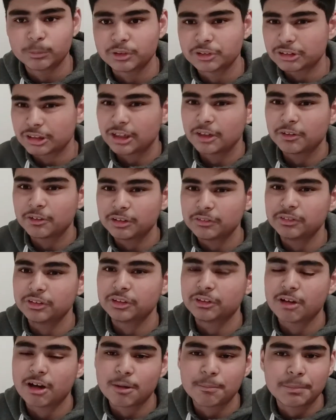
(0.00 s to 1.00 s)
which I don't even
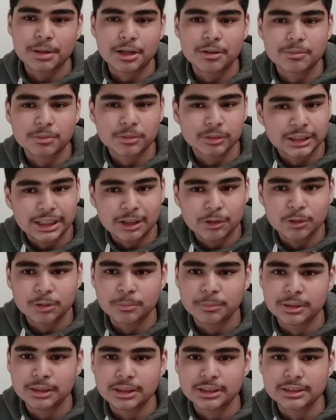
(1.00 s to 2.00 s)
know how powerful that
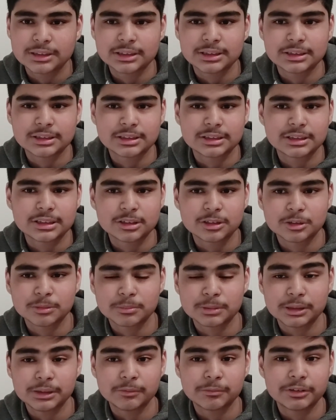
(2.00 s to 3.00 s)
will be since there will
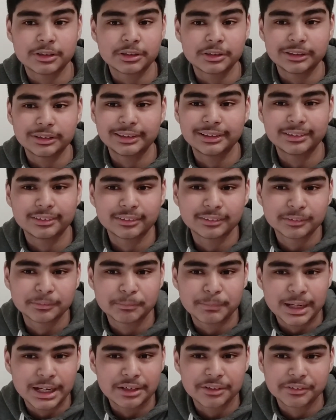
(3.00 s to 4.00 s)
be very little
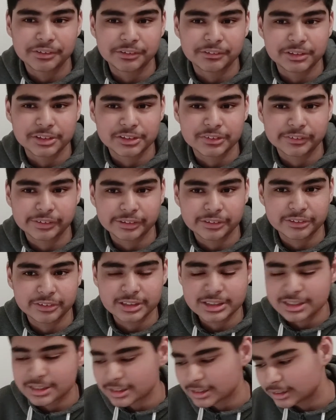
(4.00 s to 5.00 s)
battery
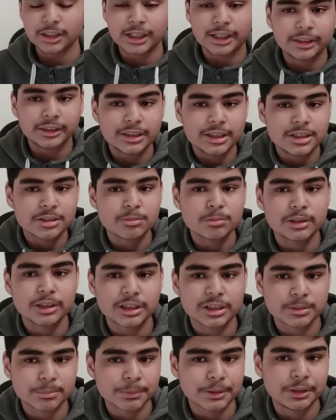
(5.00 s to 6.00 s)
restrictions. And this would
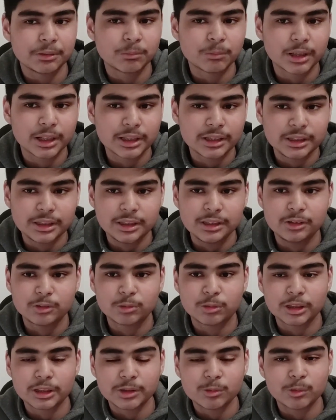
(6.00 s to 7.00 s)
explain why the
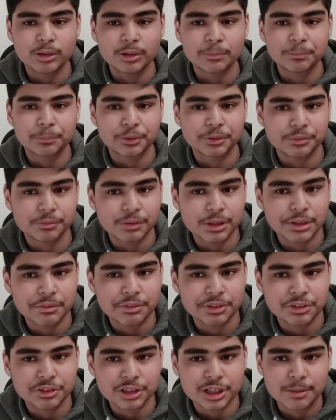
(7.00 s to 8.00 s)

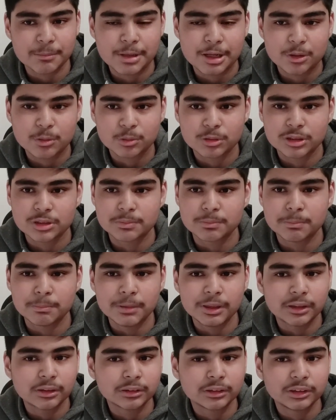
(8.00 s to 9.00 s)
21.5-inch iMac was
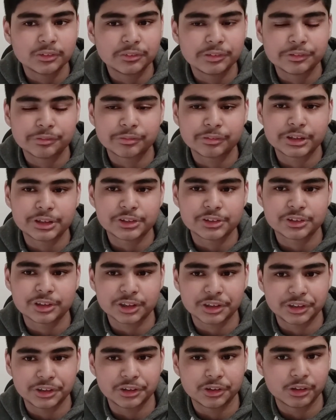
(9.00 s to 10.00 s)
barely
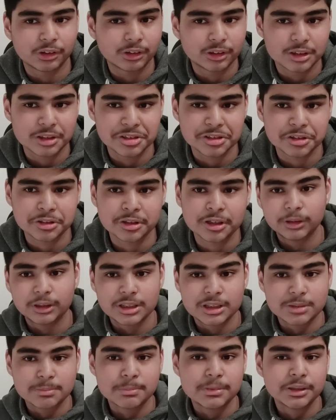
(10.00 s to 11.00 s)
refreshed in August, where
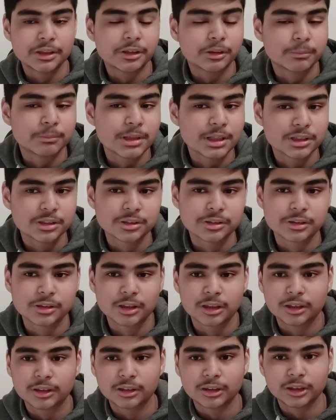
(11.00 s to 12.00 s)
its bigger brother
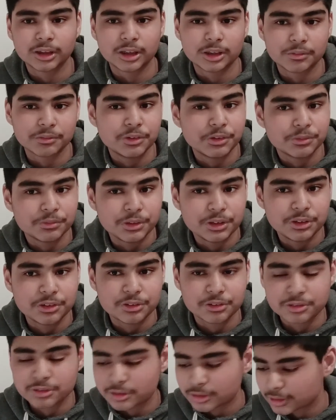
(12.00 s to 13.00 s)
got a lot of new
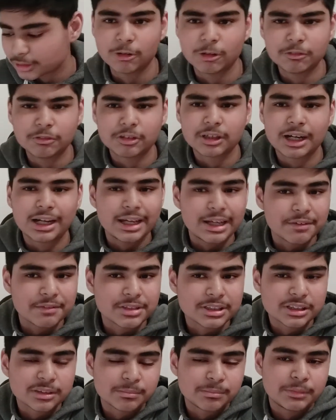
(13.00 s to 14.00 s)
features. However, I have
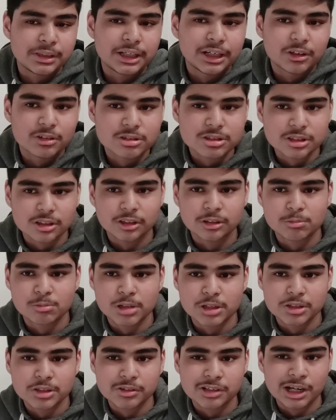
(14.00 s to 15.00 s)
some doubts on
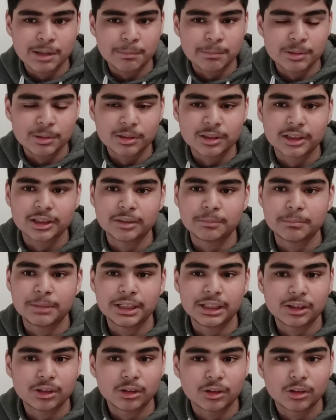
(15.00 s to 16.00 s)
whether Apple can
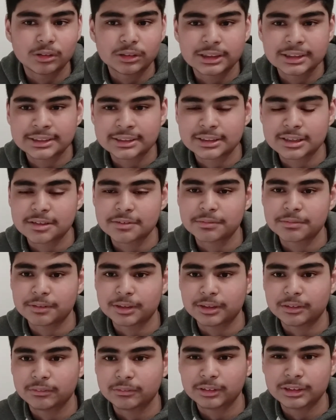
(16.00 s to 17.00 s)
make all this stuff
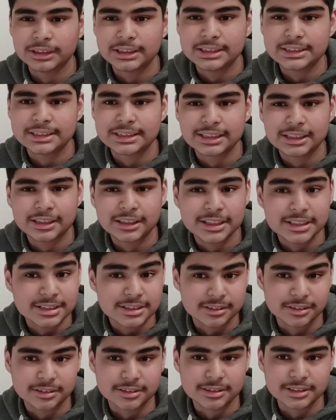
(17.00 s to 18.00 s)
and release it
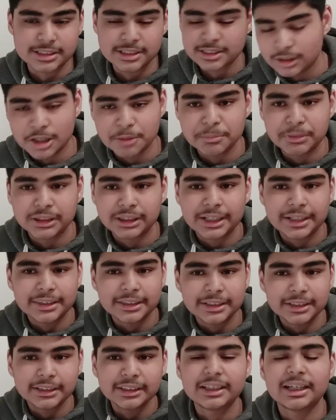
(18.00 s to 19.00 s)
this early. I mean, I
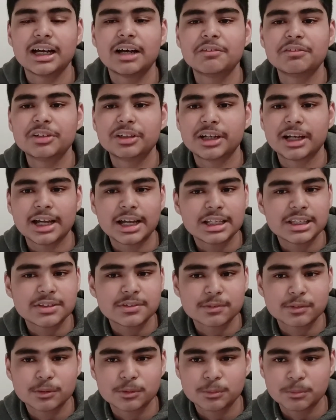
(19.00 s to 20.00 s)
think they have their hands
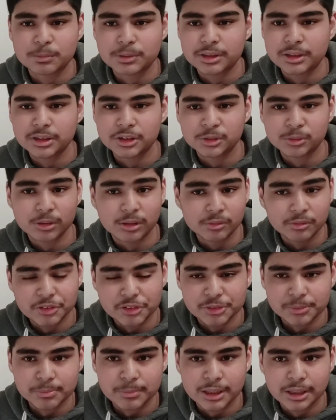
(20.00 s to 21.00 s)
full with the
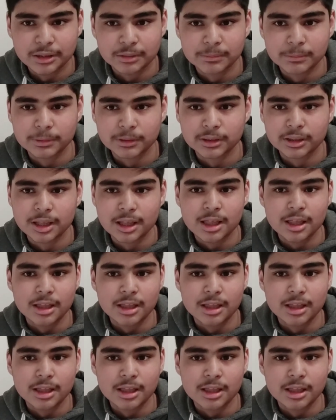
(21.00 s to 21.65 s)
12-inch MacBook,